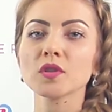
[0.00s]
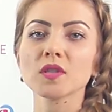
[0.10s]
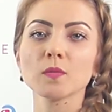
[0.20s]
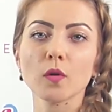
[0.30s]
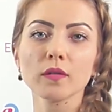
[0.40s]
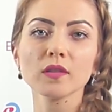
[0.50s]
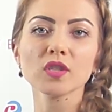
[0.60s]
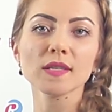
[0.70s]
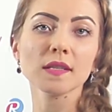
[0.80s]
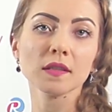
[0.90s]
which is more
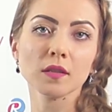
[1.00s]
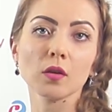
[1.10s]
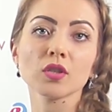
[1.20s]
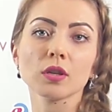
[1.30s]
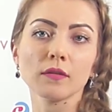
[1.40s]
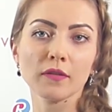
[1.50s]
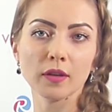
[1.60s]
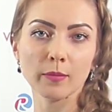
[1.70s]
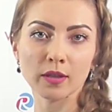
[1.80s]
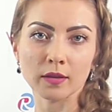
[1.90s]
than just a technological
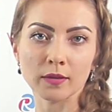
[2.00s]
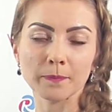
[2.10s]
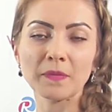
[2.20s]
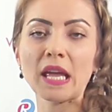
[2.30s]
phenomenon.